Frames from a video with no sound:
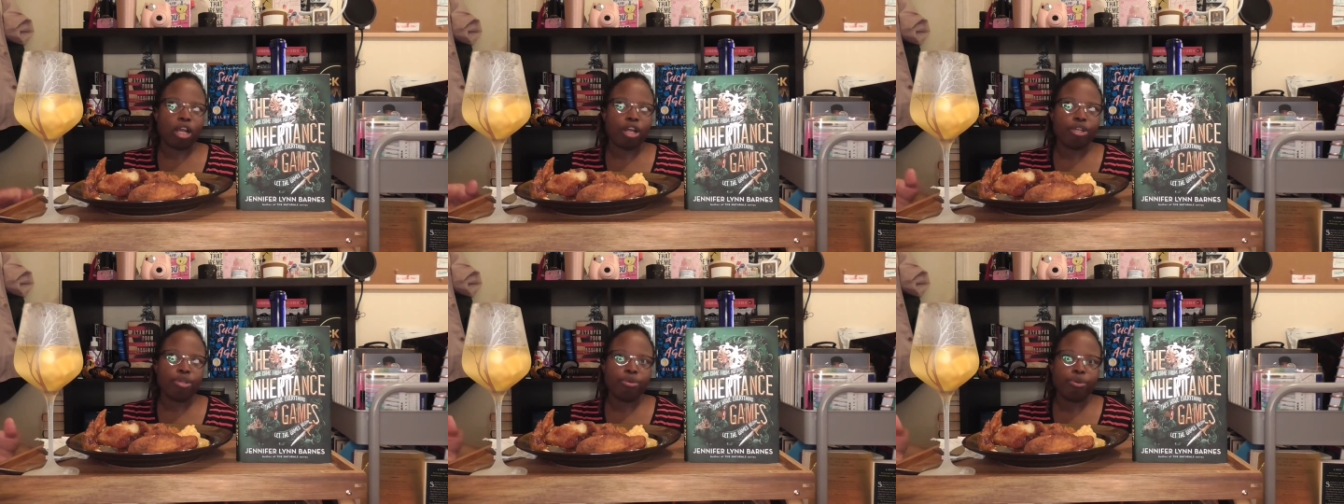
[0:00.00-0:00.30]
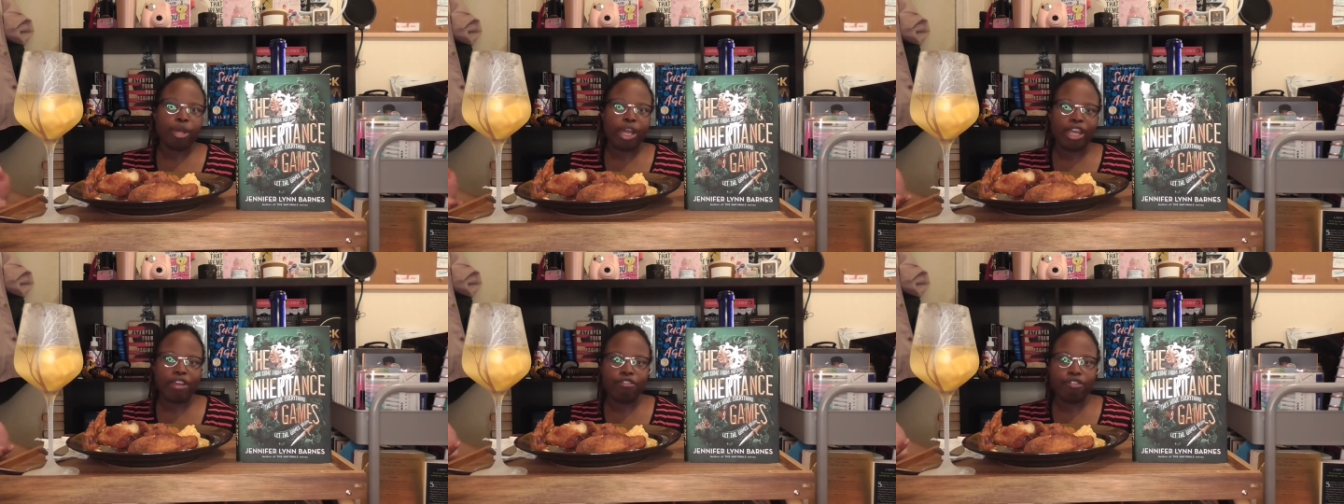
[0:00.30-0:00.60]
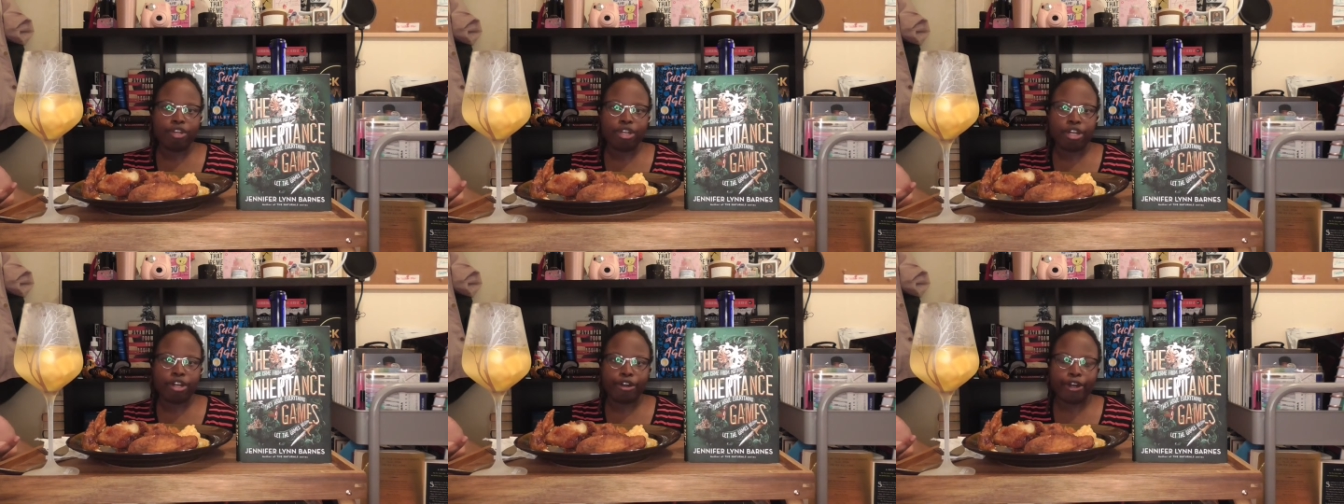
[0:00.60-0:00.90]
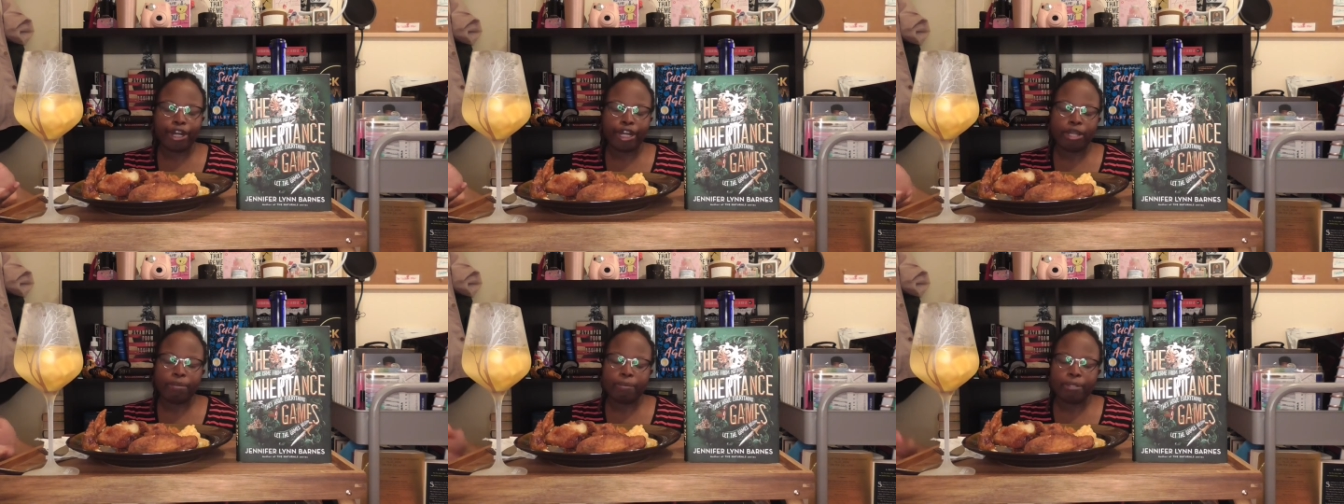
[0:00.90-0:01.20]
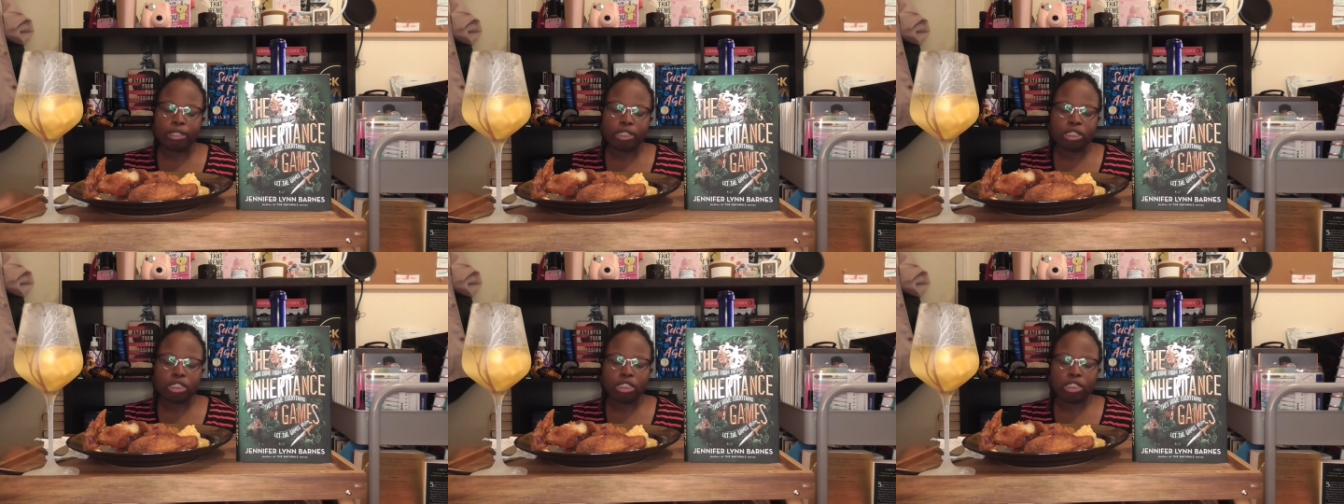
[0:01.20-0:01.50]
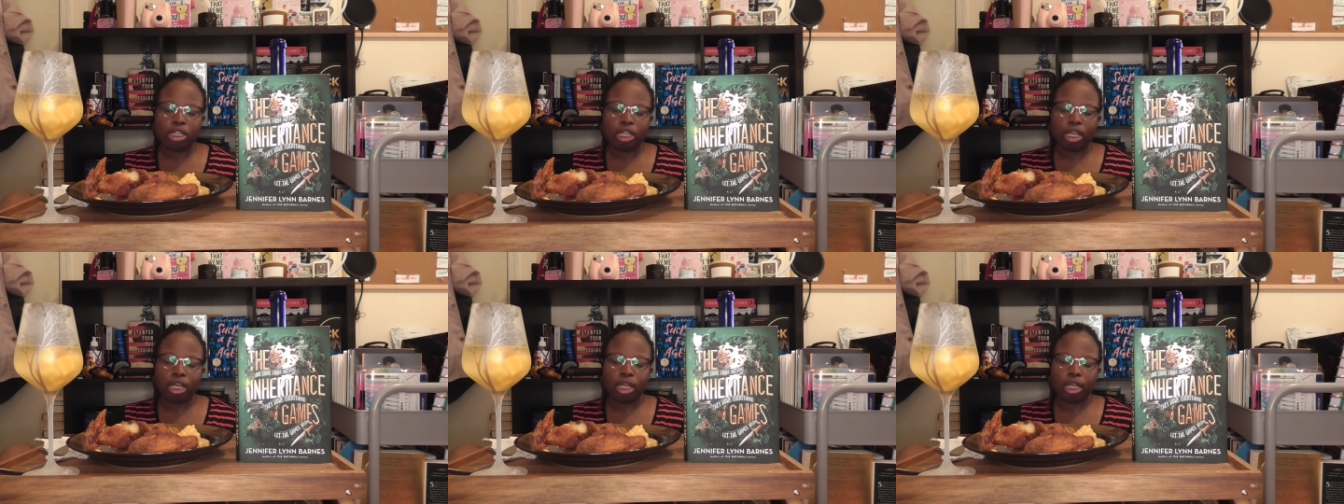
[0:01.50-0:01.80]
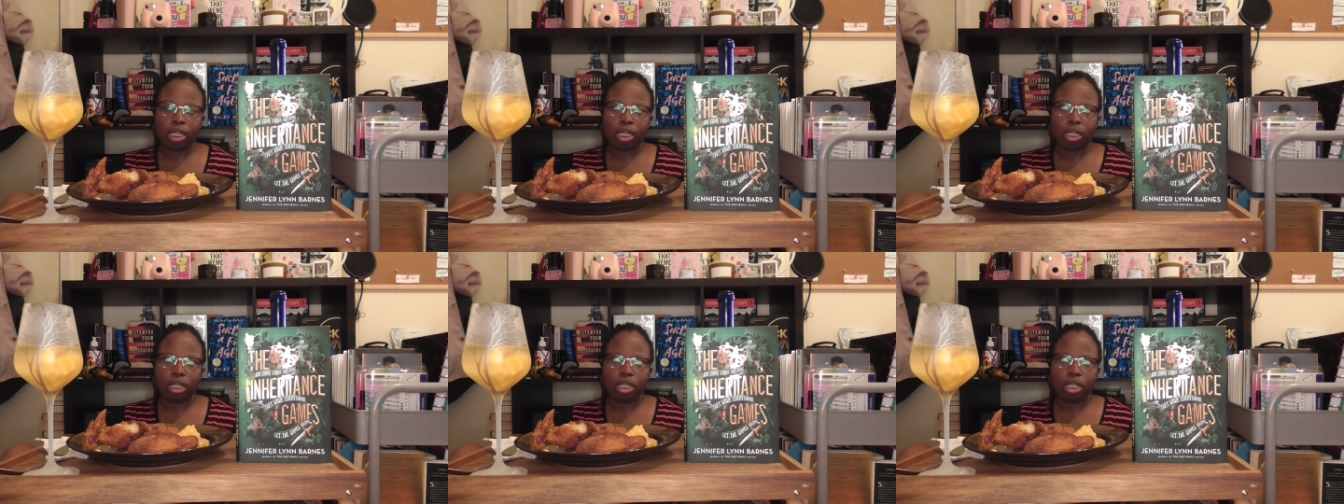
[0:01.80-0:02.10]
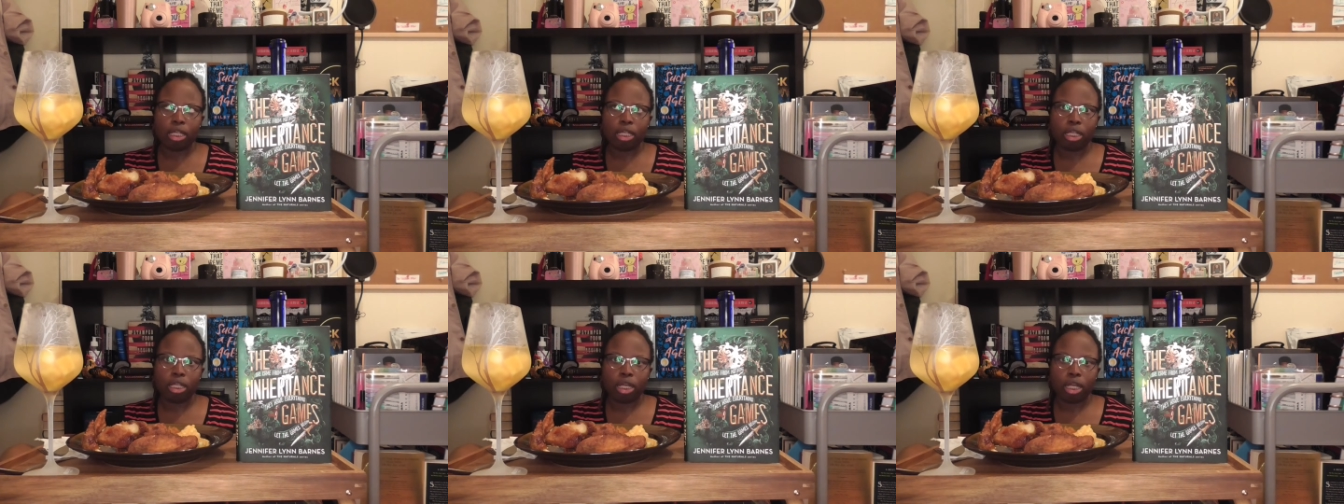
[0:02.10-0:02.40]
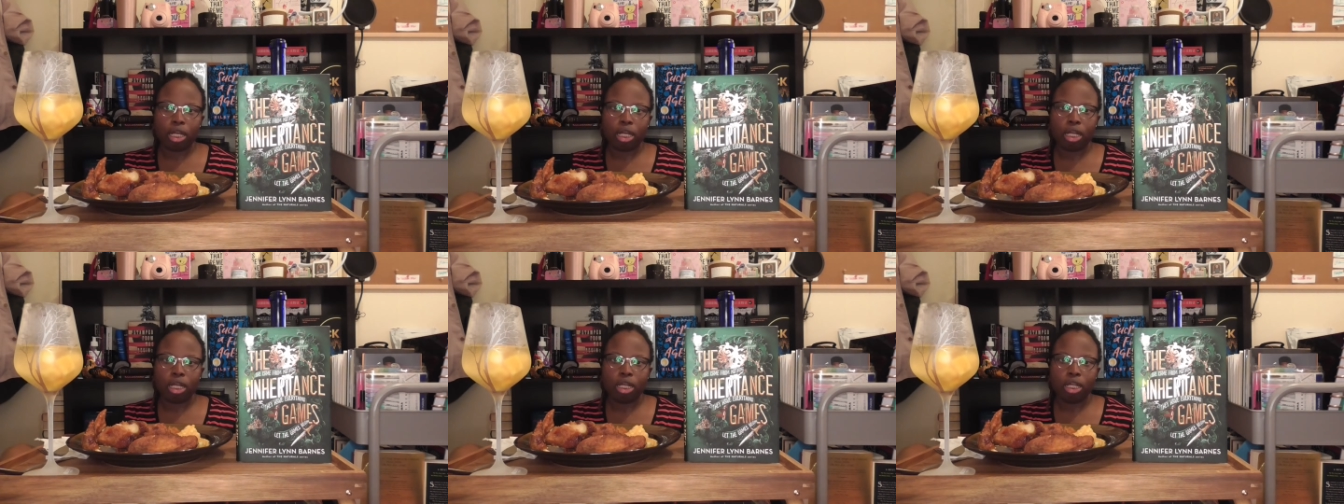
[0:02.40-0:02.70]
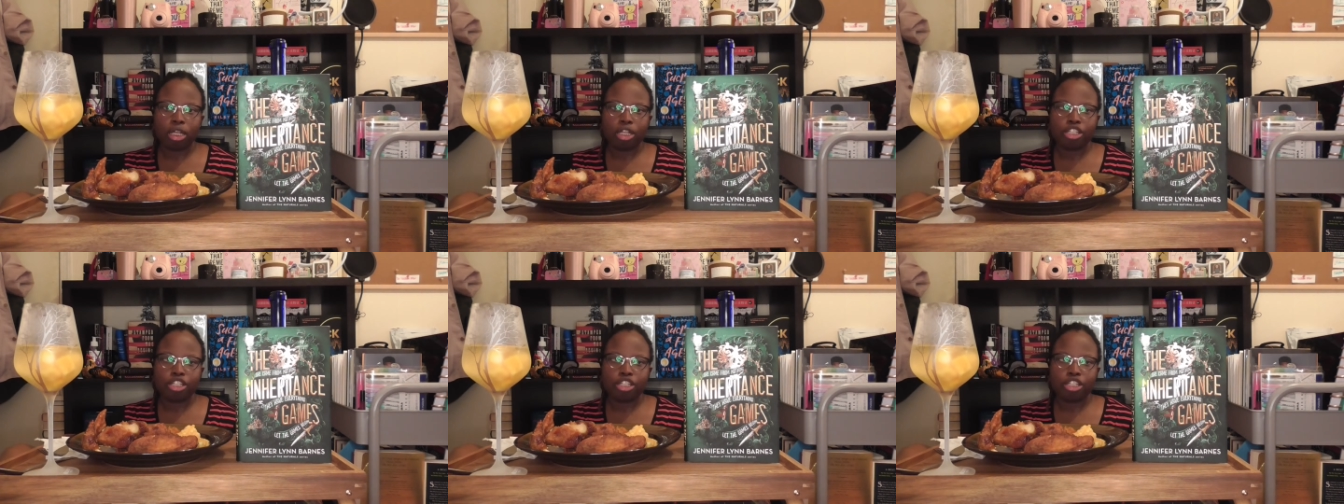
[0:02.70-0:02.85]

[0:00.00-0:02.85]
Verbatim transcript: Are you Avery Grambs? And she's like, Yeah.